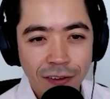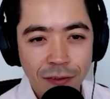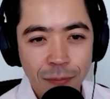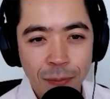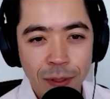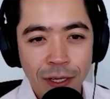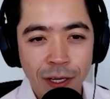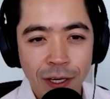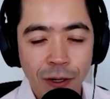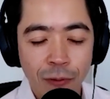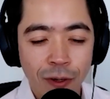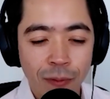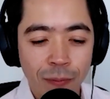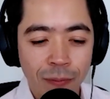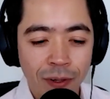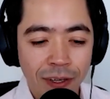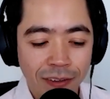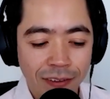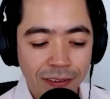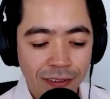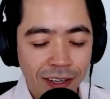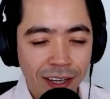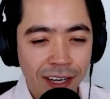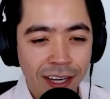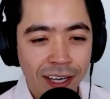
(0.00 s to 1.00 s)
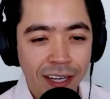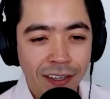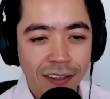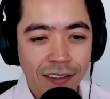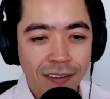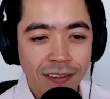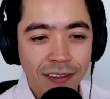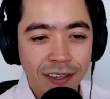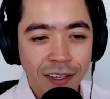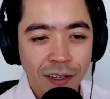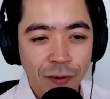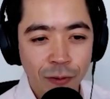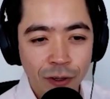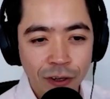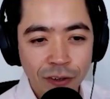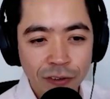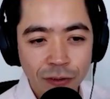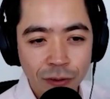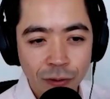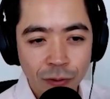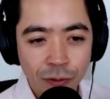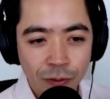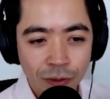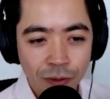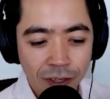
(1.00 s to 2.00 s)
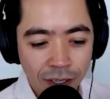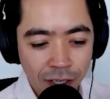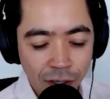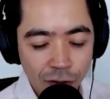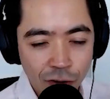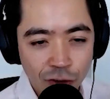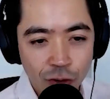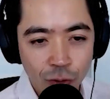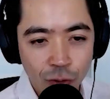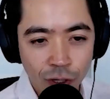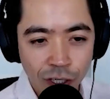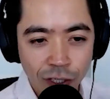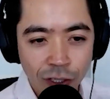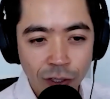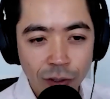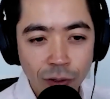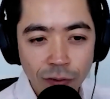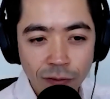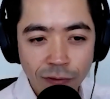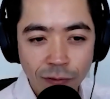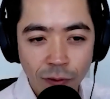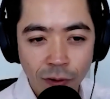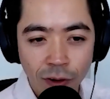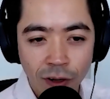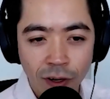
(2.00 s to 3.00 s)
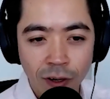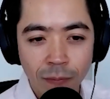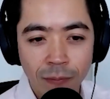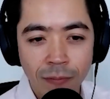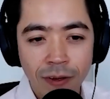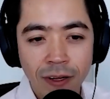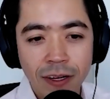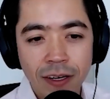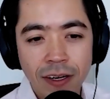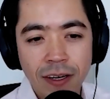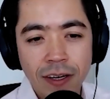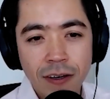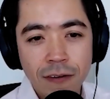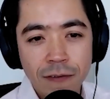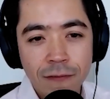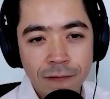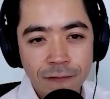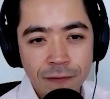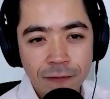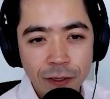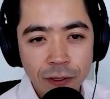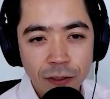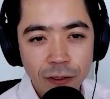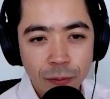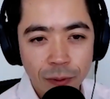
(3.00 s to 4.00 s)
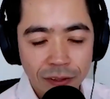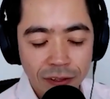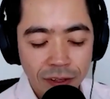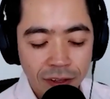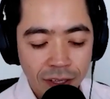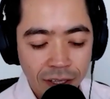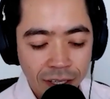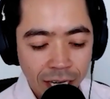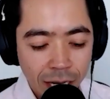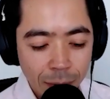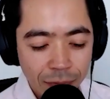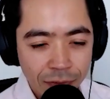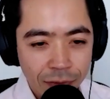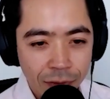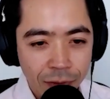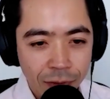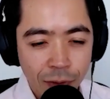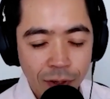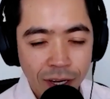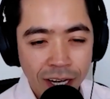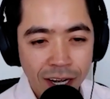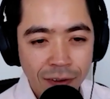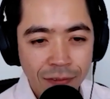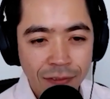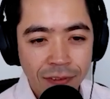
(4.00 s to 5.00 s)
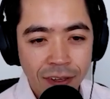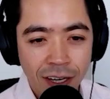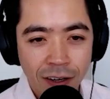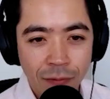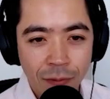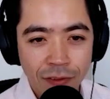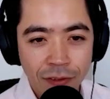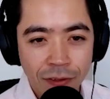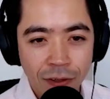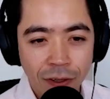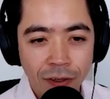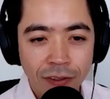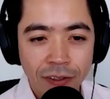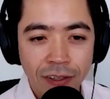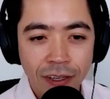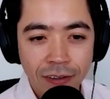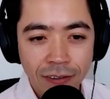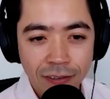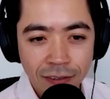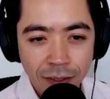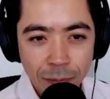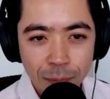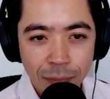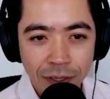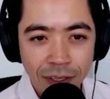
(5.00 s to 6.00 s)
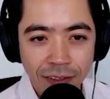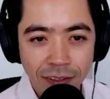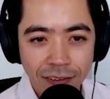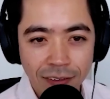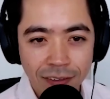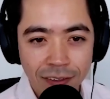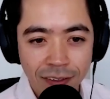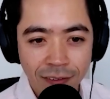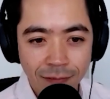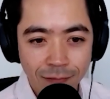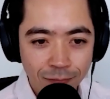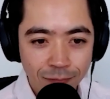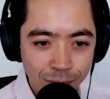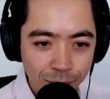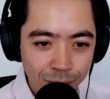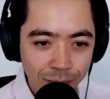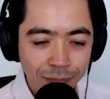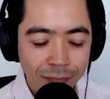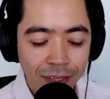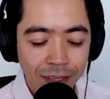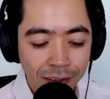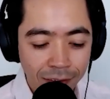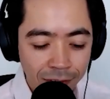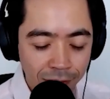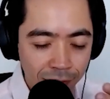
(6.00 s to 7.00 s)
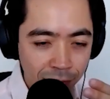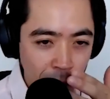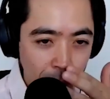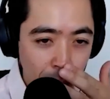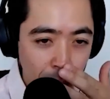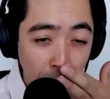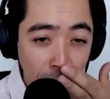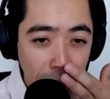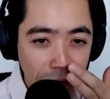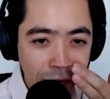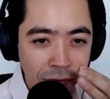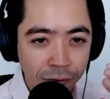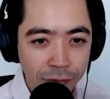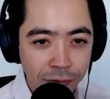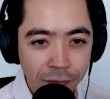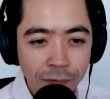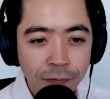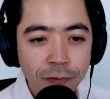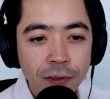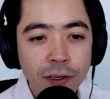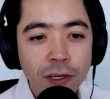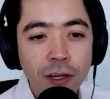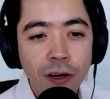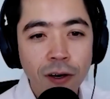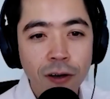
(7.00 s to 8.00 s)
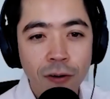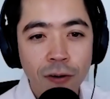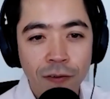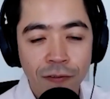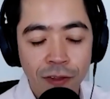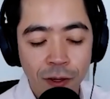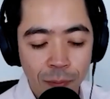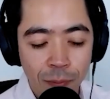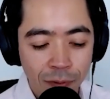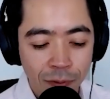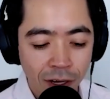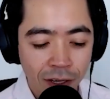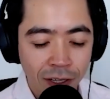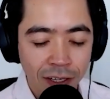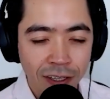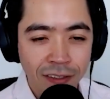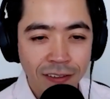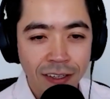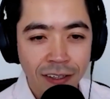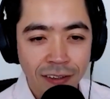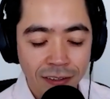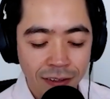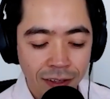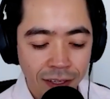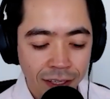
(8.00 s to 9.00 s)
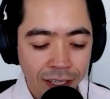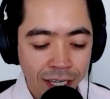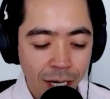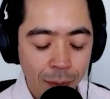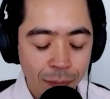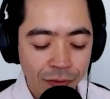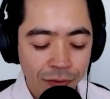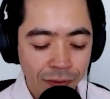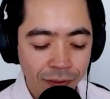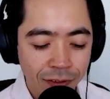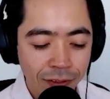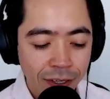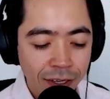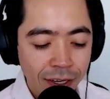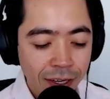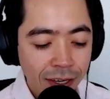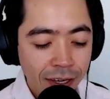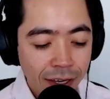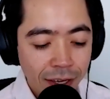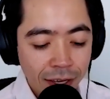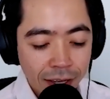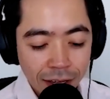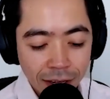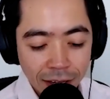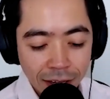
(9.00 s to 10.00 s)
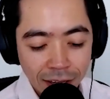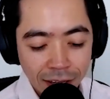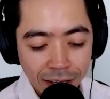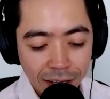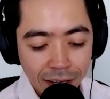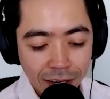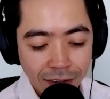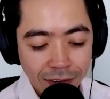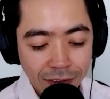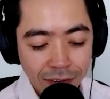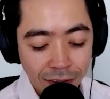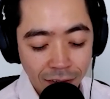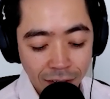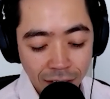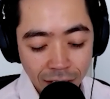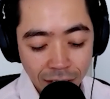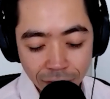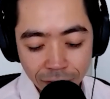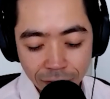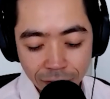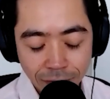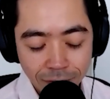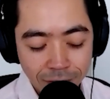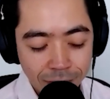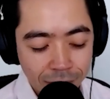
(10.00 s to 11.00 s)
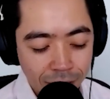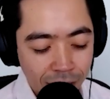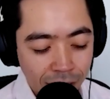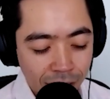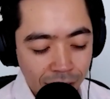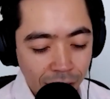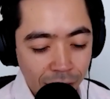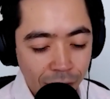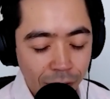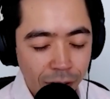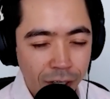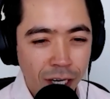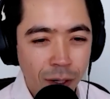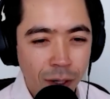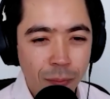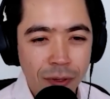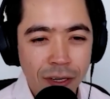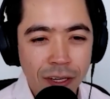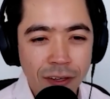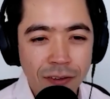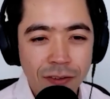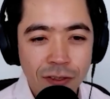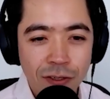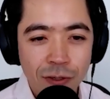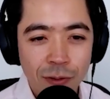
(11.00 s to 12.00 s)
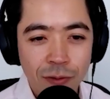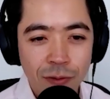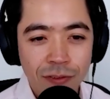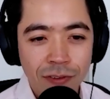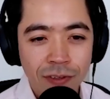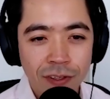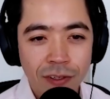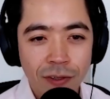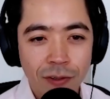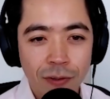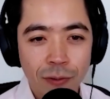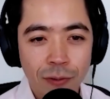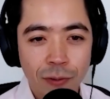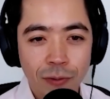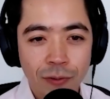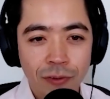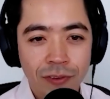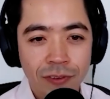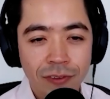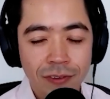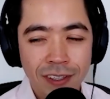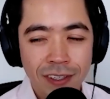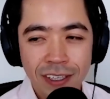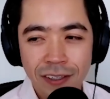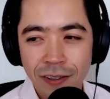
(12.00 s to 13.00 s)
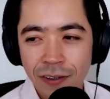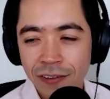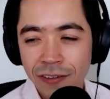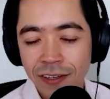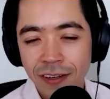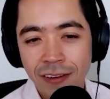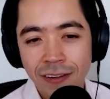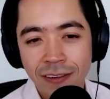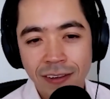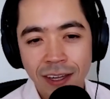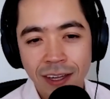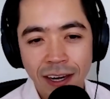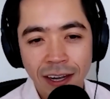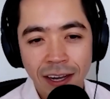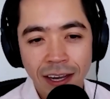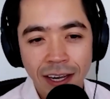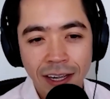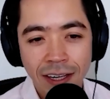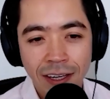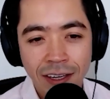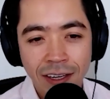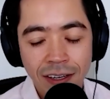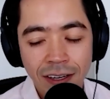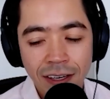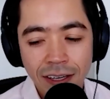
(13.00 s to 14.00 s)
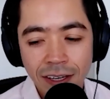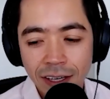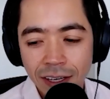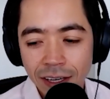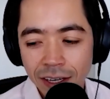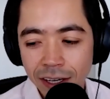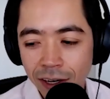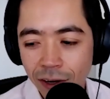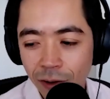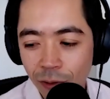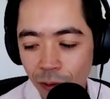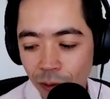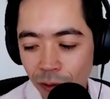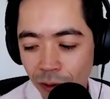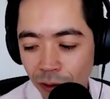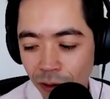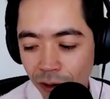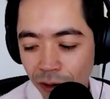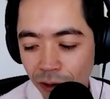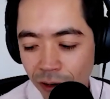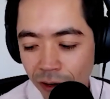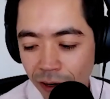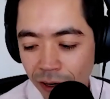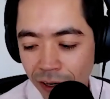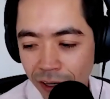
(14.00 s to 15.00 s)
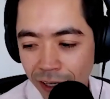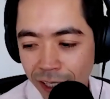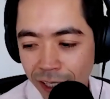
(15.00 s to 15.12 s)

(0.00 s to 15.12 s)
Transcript: speed equipment. And in order to ensure uniform fill within the capsule, you have to have what's called an excipient. It supports the flow of the product into the capsule. Right. And a lot of other companies choose to use either synthetic or